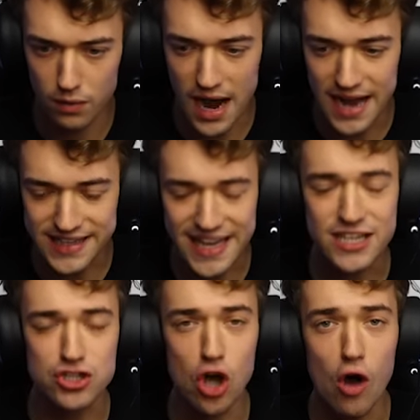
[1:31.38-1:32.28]
I did
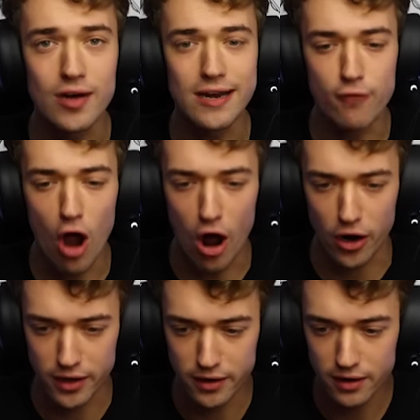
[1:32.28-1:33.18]
it totally
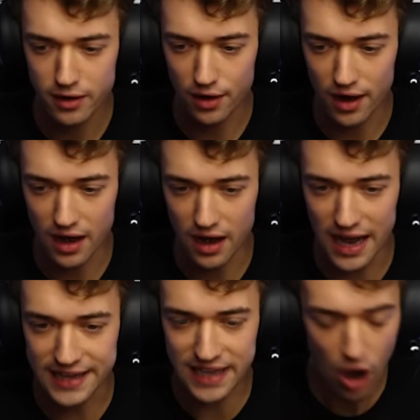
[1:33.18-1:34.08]
wrong.
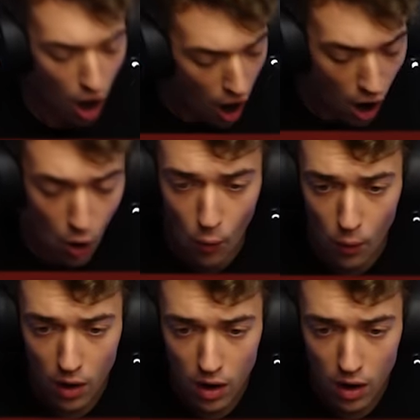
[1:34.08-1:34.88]
I did. Oh!